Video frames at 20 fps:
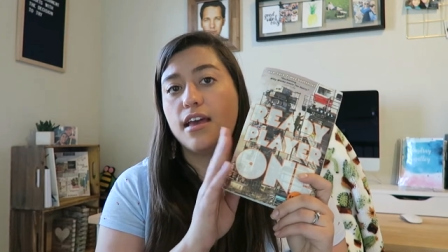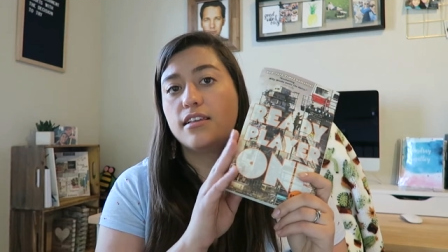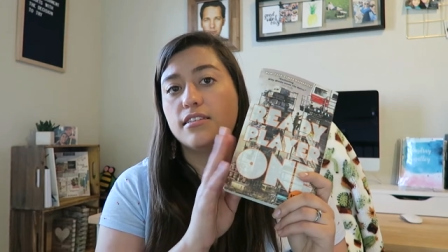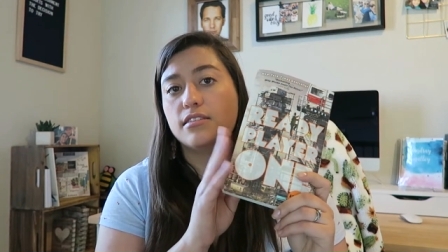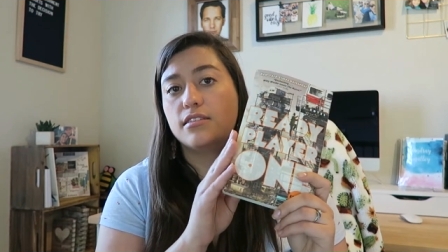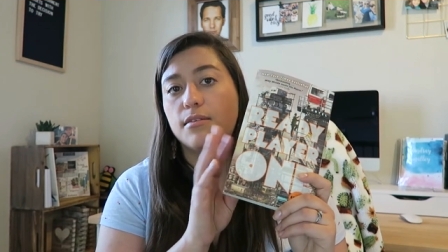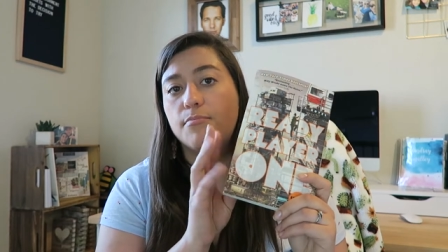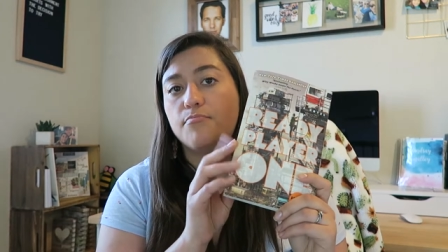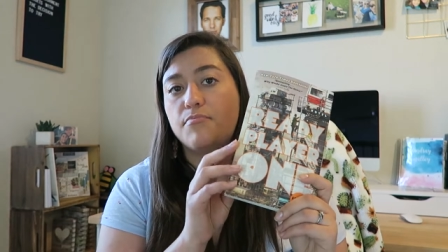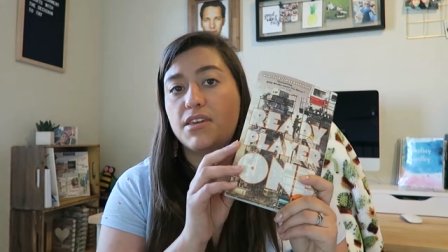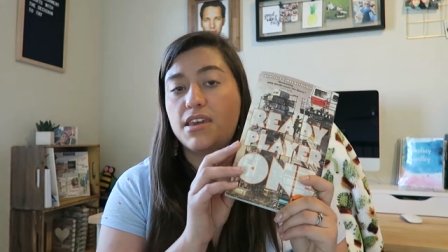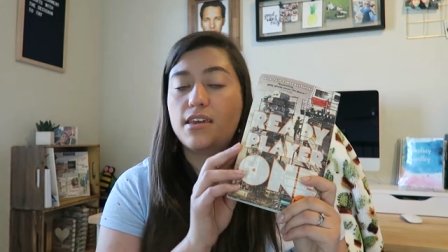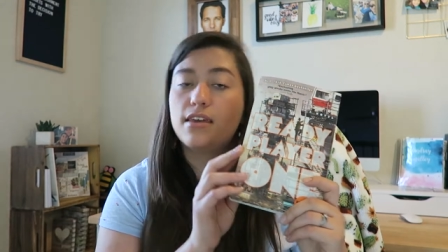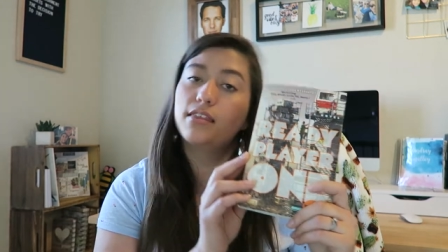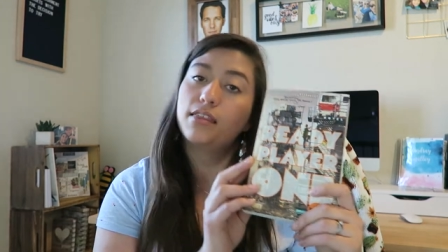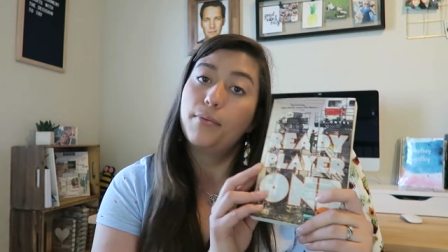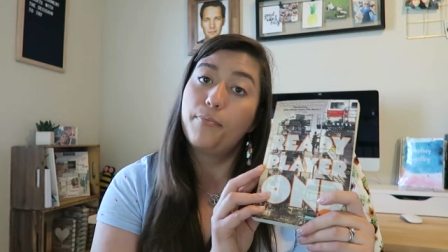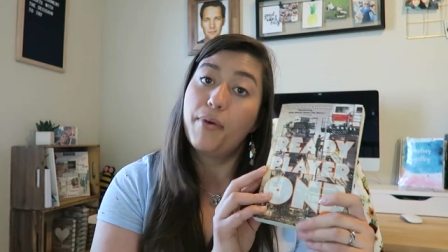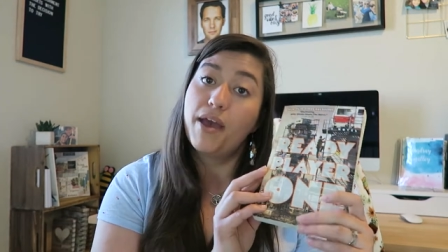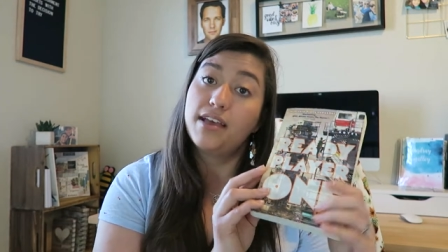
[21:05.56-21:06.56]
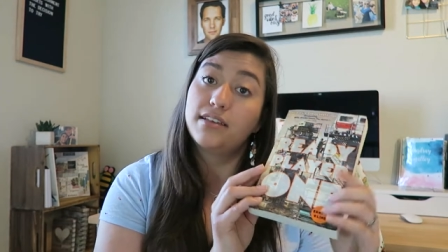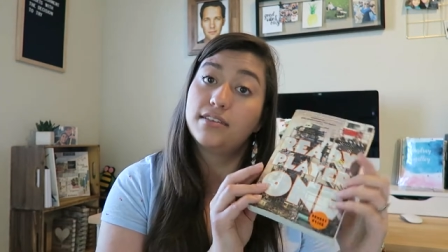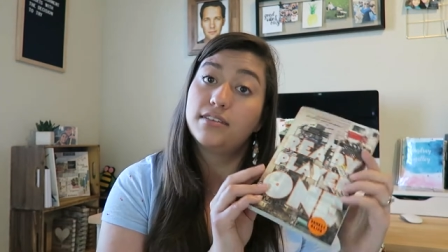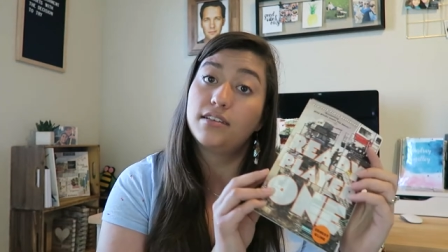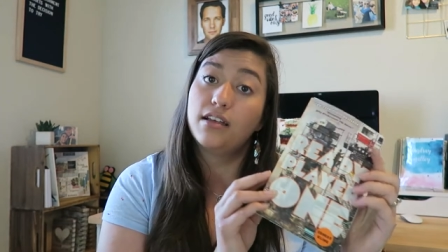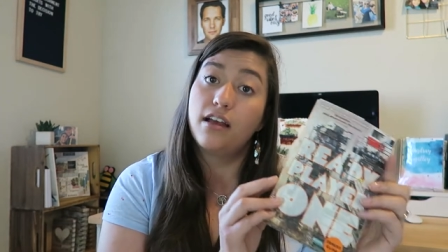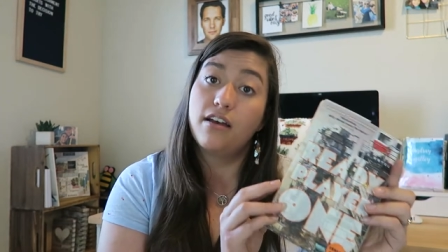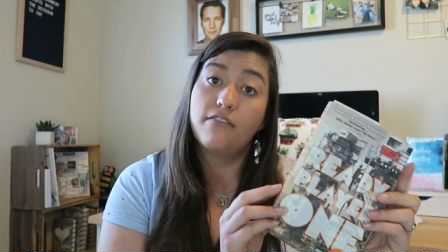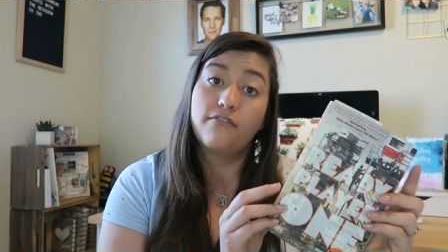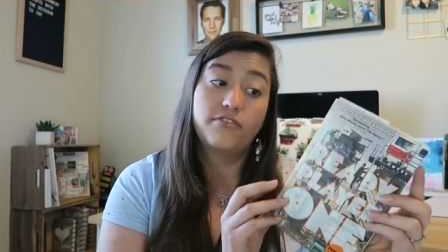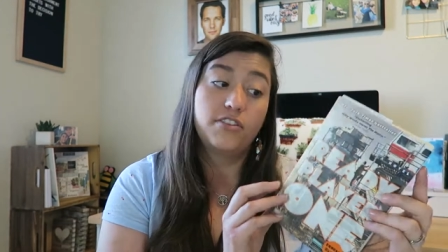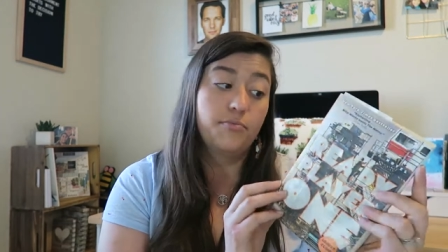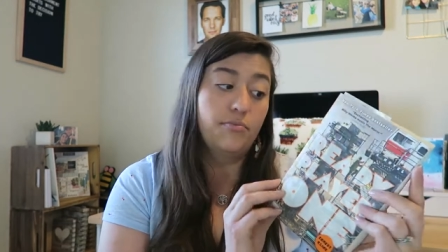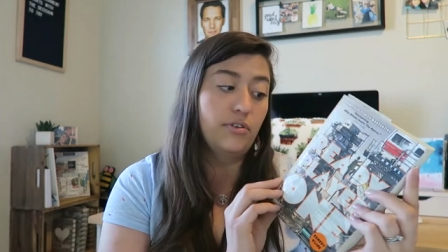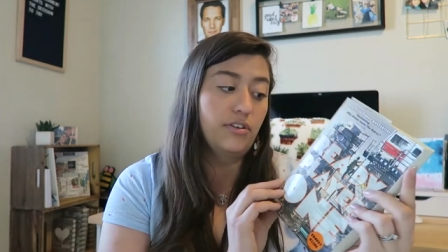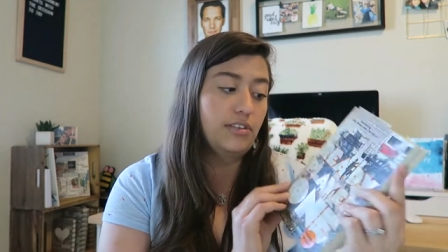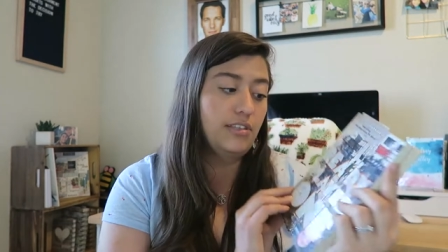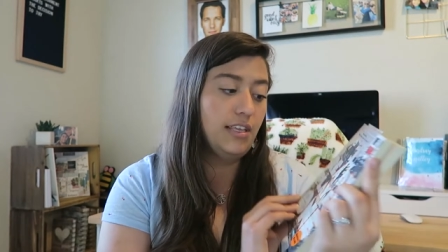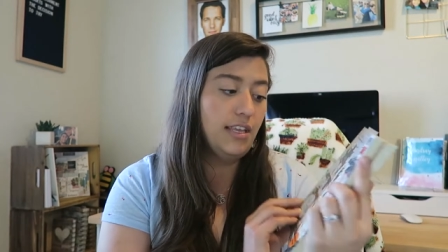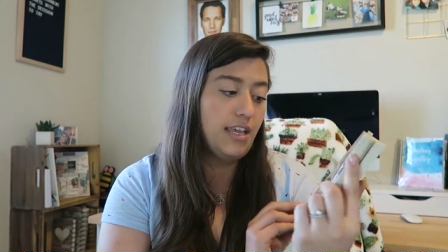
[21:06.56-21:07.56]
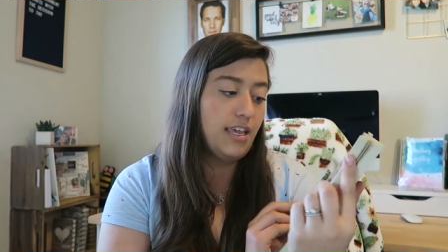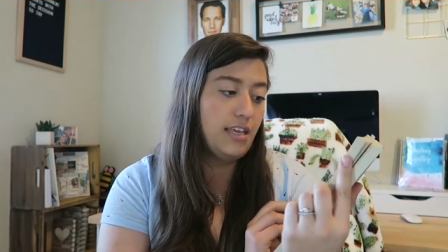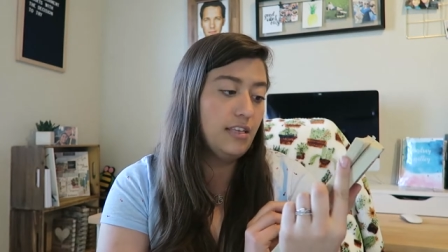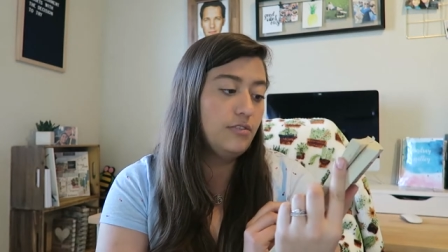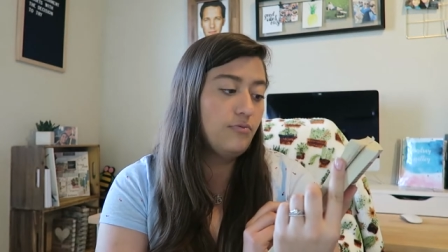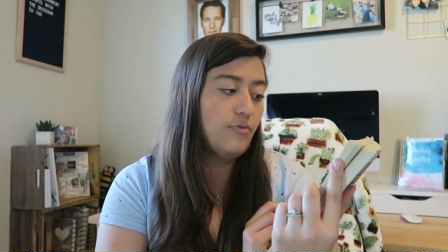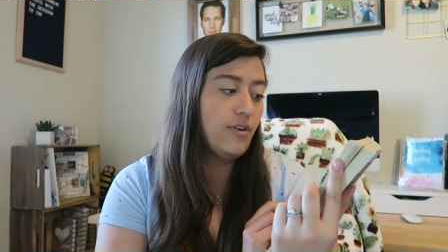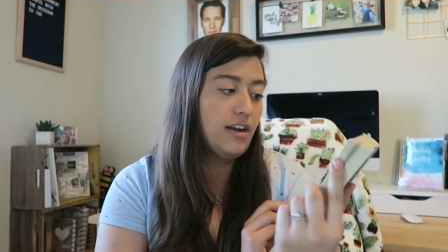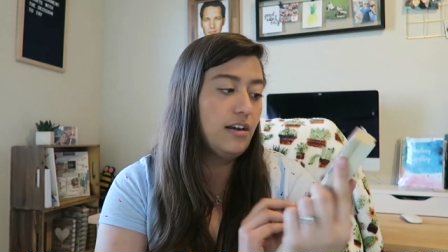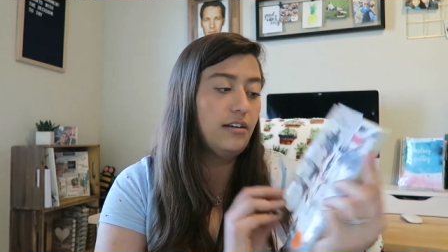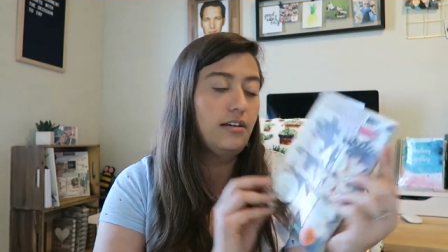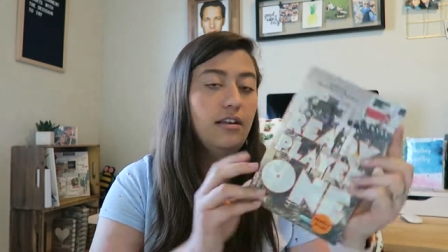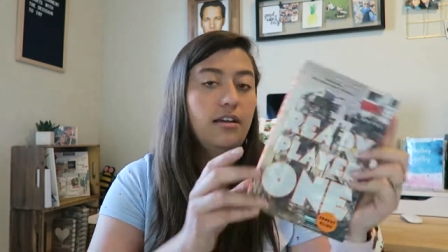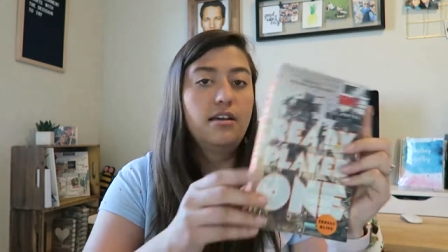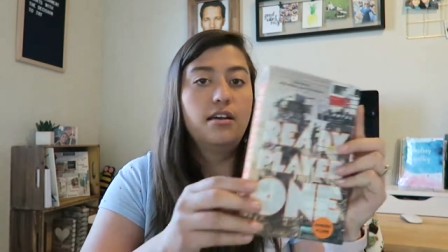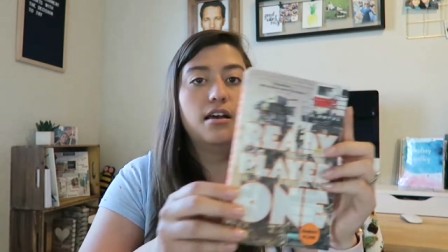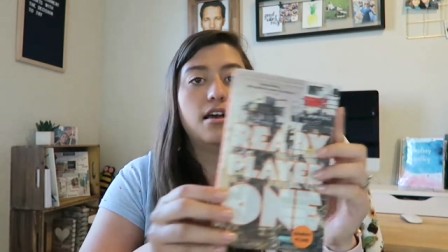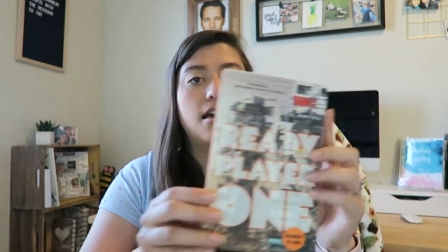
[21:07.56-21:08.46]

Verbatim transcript: as being the best of the books that he has written.